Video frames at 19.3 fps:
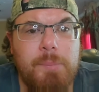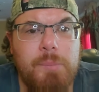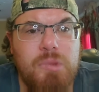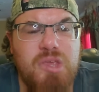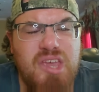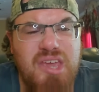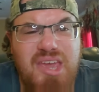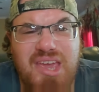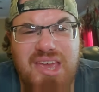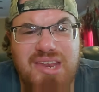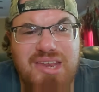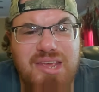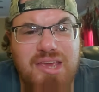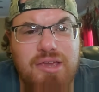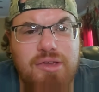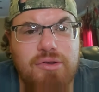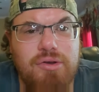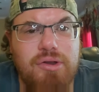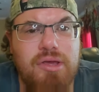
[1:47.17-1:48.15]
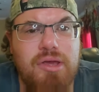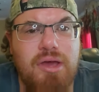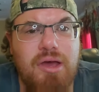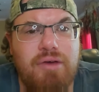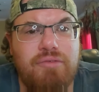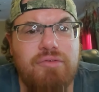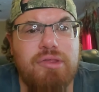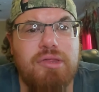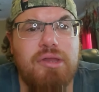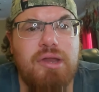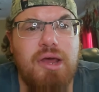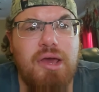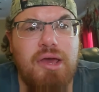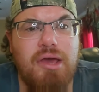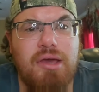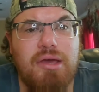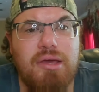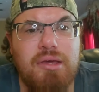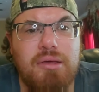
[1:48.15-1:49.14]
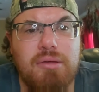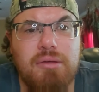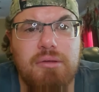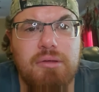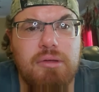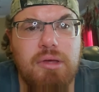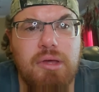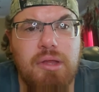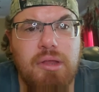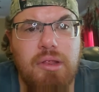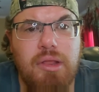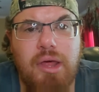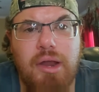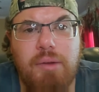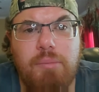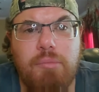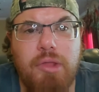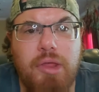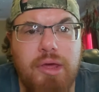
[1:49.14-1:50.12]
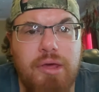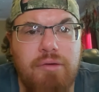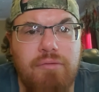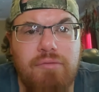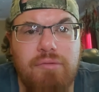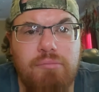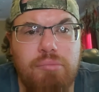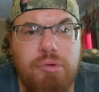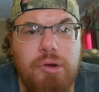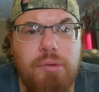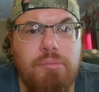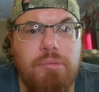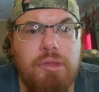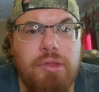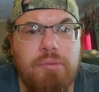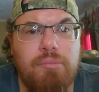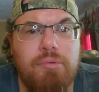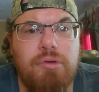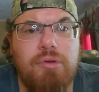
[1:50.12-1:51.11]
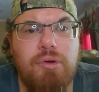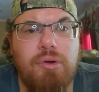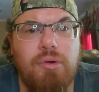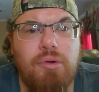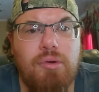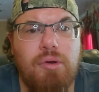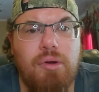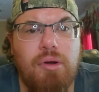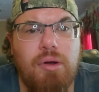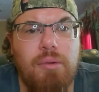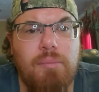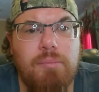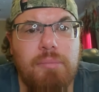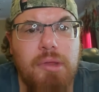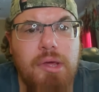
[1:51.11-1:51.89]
You can't take your knee off his neck and let him live and put him in the patrol car.